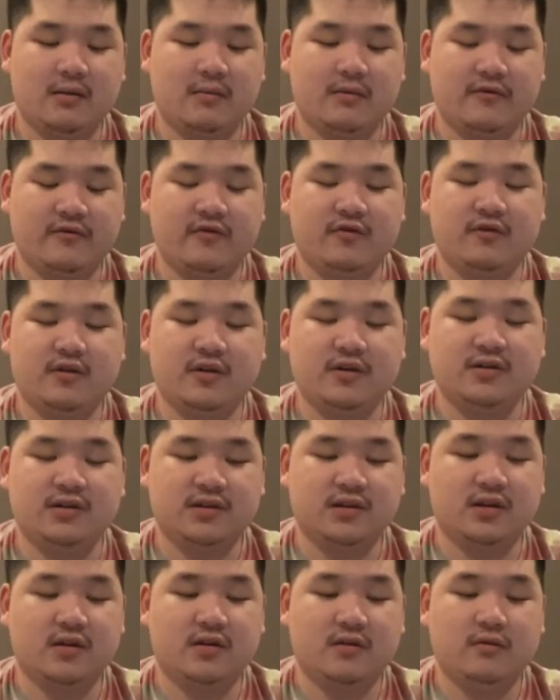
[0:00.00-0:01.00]
few years
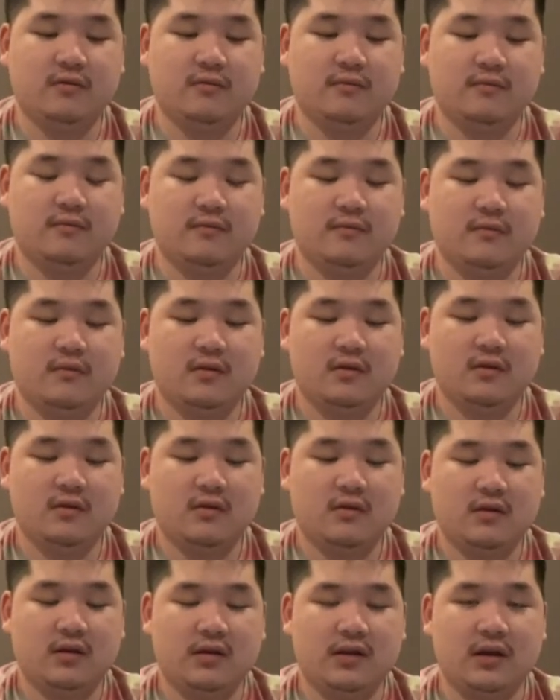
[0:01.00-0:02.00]
ago,
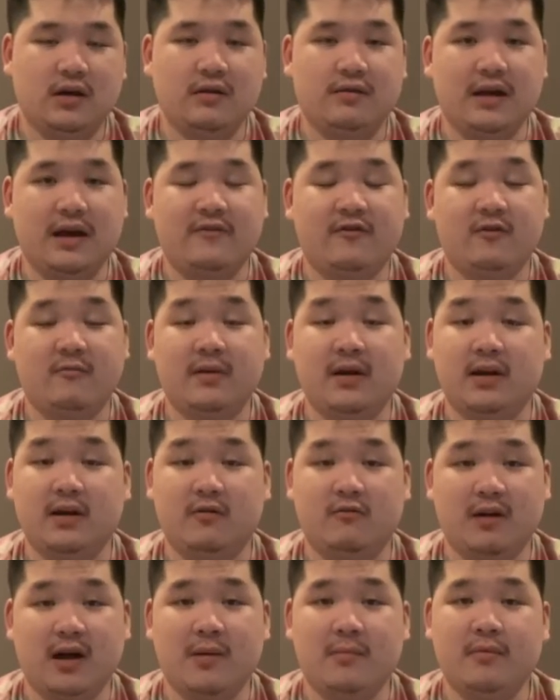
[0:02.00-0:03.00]
that was after my
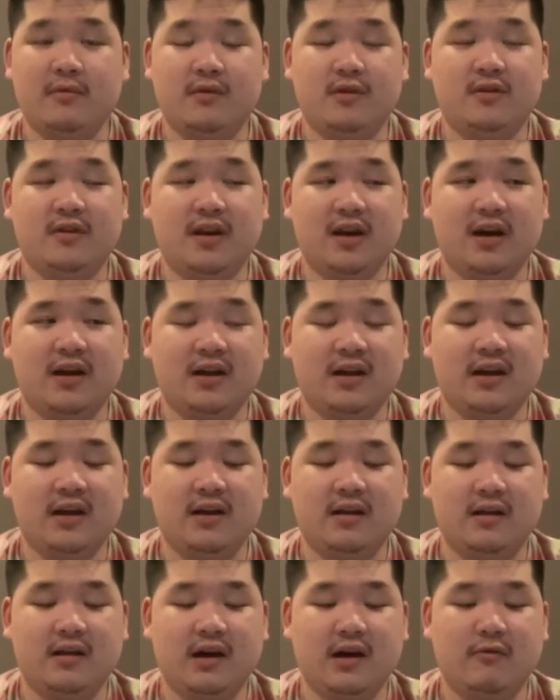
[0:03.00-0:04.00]
grandmother died,
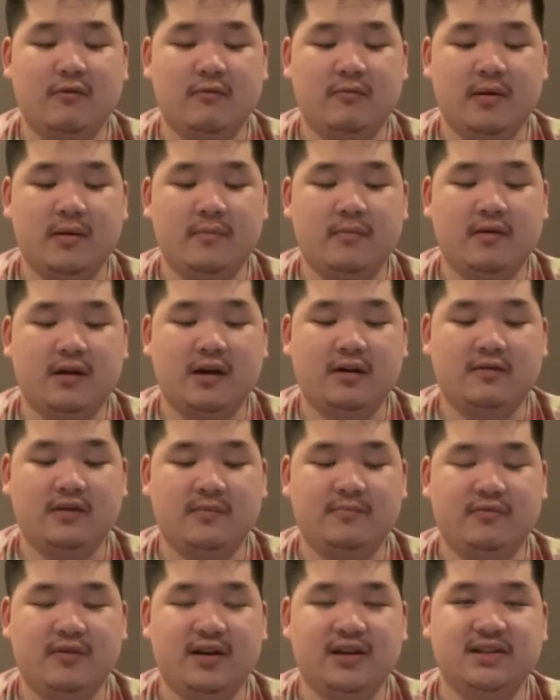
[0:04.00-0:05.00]
and I remember how
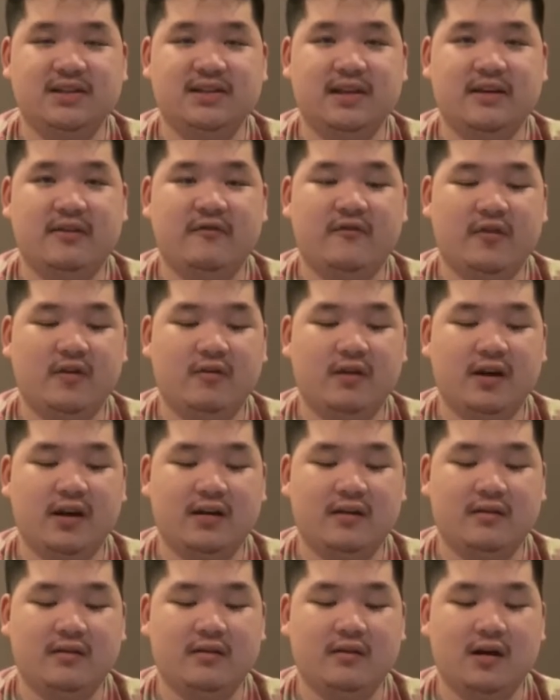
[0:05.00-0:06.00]
depressed I felt,
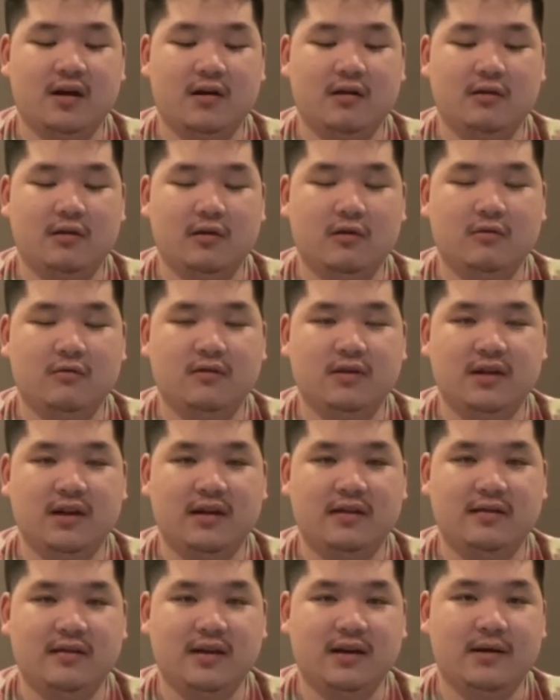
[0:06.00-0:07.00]
and how lonely
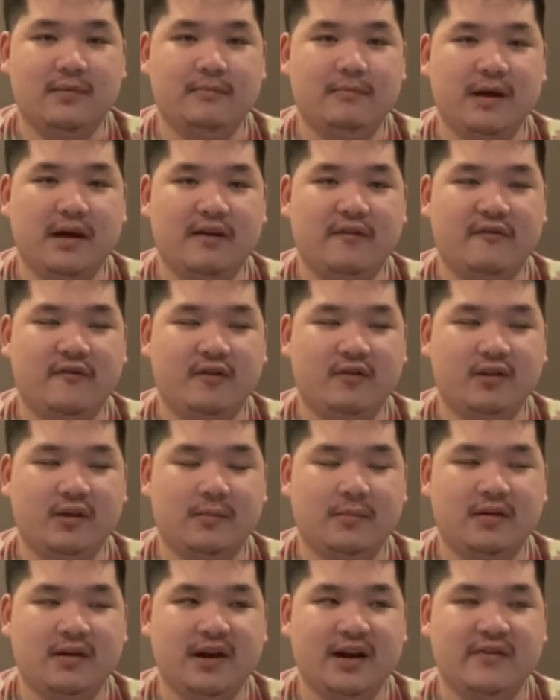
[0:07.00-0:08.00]
and numb I felt
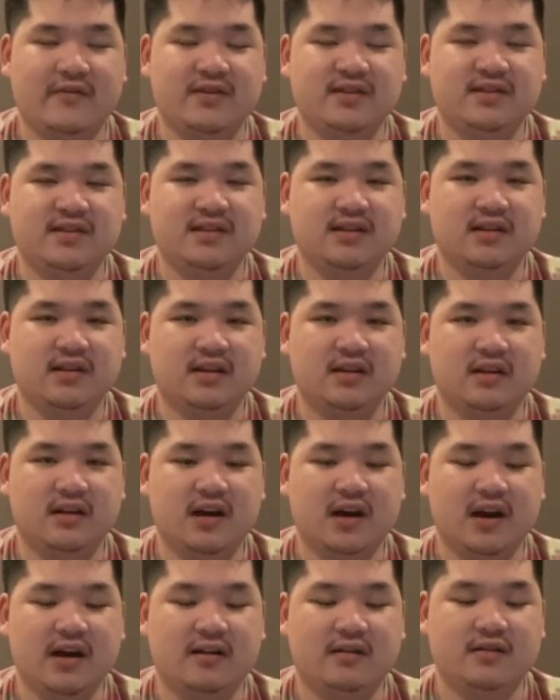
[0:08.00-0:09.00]
about everything.
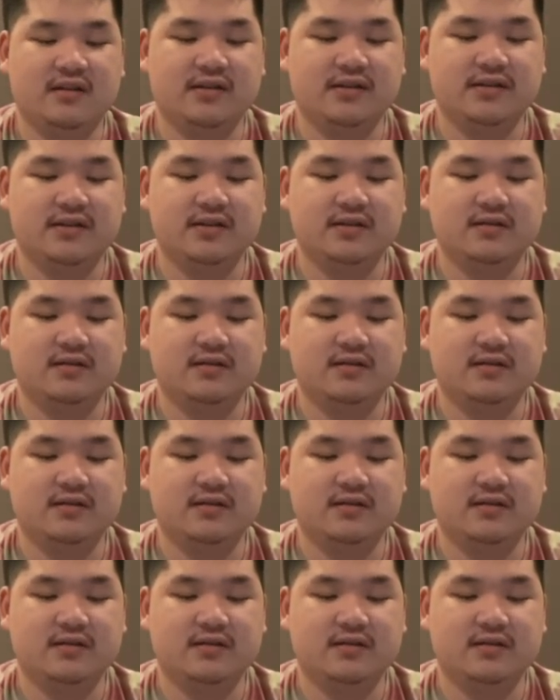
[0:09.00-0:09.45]
I just